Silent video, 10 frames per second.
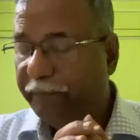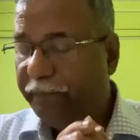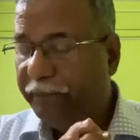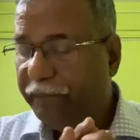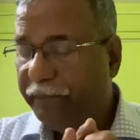
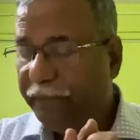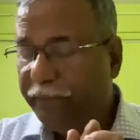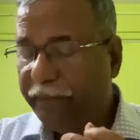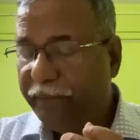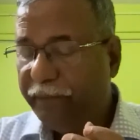
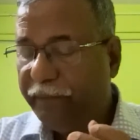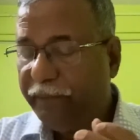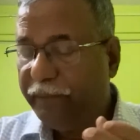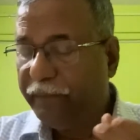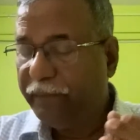
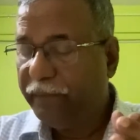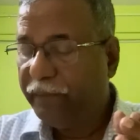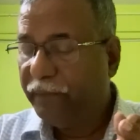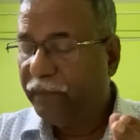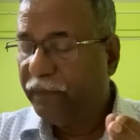
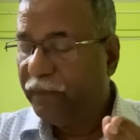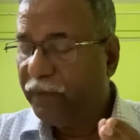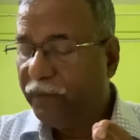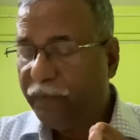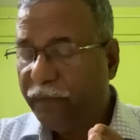
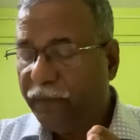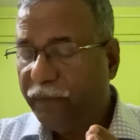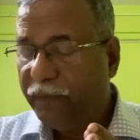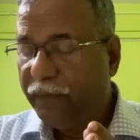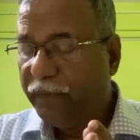
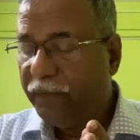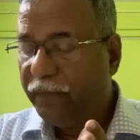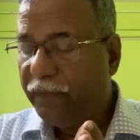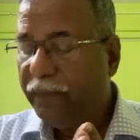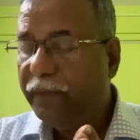(silence)